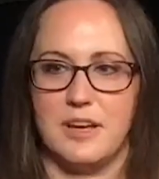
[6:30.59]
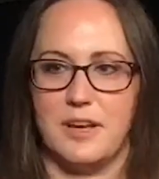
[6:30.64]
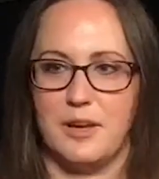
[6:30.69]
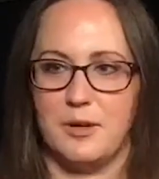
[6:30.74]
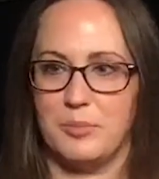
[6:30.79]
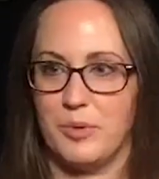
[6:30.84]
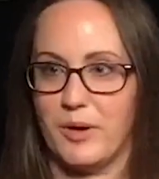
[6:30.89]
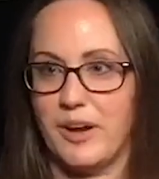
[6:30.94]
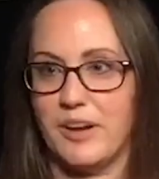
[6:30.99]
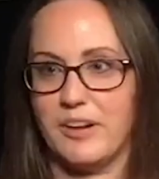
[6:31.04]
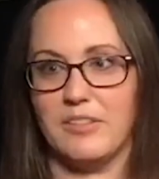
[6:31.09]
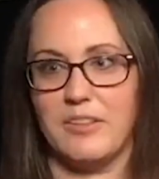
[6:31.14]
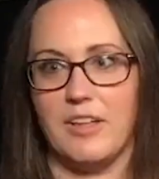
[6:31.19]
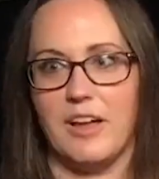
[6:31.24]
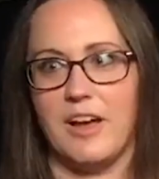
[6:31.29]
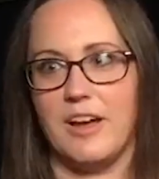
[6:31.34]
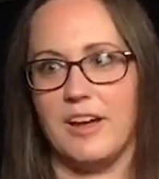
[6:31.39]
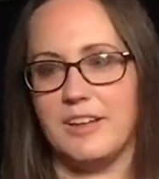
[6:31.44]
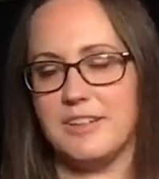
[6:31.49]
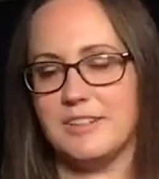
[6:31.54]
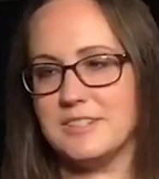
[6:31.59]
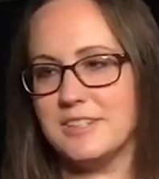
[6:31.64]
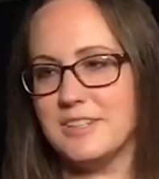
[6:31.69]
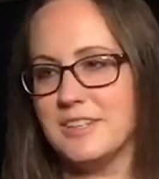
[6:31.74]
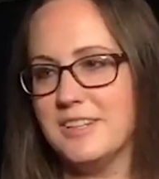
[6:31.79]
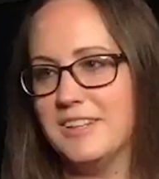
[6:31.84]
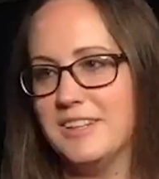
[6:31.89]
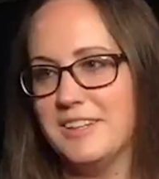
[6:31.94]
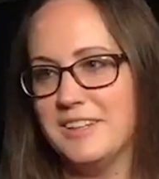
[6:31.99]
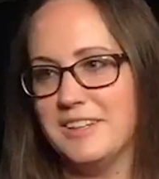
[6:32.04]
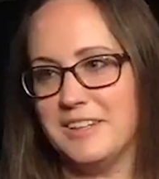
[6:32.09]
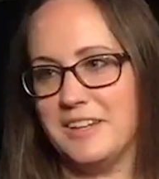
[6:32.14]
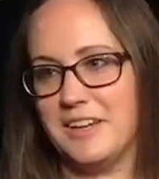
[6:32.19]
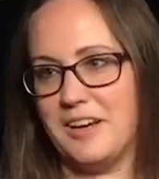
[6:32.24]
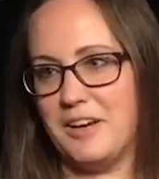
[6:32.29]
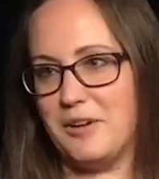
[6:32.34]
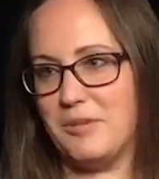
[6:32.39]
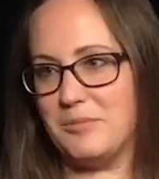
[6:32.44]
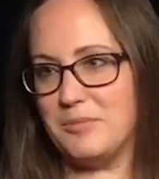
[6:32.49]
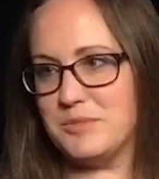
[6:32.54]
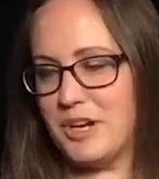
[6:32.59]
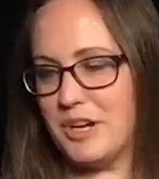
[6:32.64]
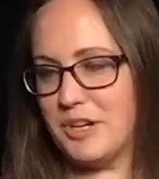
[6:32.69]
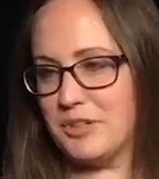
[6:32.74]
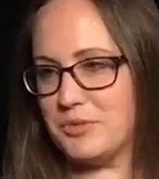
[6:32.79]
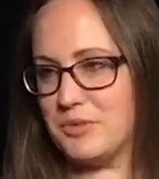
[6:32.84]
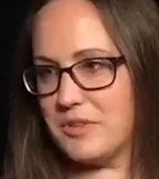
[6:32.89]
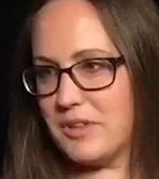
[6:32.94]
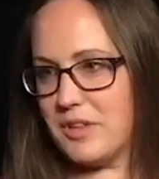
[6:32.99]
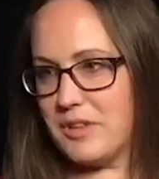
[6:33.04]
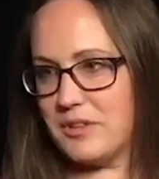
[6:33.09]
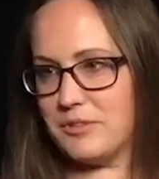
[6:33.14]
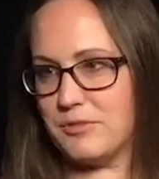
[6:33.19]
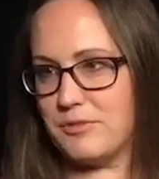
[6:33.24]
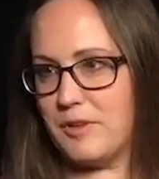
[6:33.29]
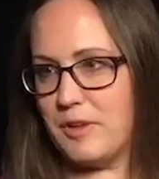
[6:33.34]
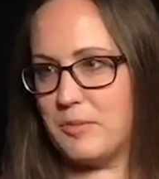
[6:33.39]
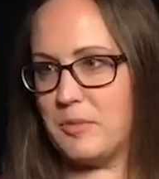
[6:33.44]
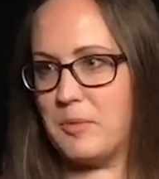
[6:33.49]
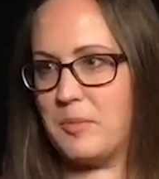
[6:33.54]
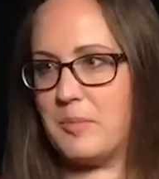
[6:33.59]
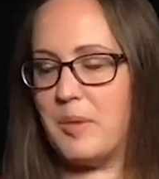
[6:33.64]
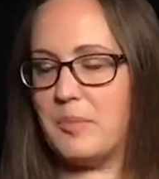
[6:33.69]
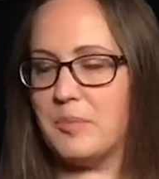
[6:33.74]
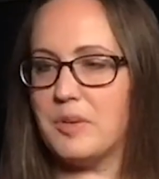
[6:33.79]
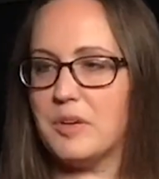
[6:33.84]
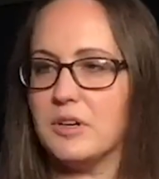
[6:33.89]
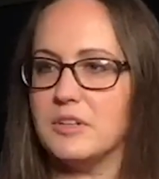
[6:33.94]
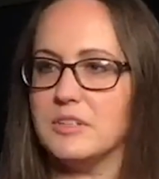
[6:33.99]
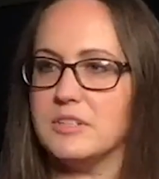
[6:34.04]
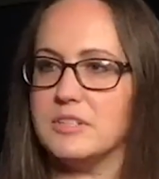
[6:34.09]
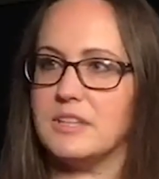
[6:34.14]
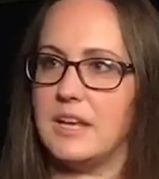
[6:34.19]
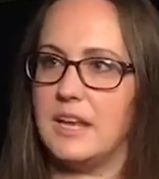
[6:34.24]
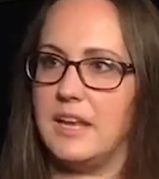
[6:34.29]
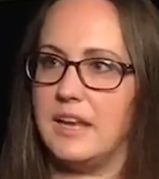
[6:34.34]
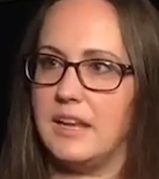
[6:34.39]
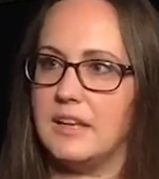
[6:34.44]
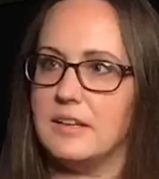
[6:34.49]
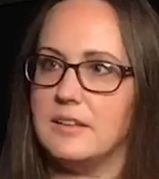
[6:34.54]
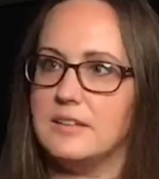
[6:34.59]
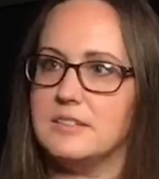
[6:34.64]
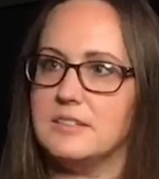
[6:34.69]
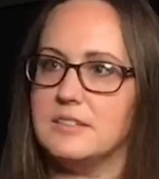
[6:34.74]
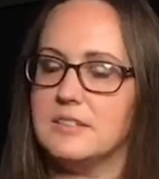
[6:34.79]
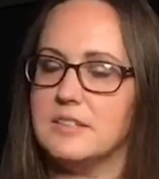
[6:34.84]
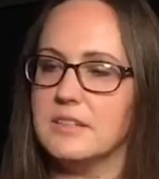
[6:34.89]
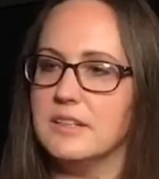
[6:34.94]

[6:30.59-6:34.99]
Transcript: I prayed a lot, talked with other family members and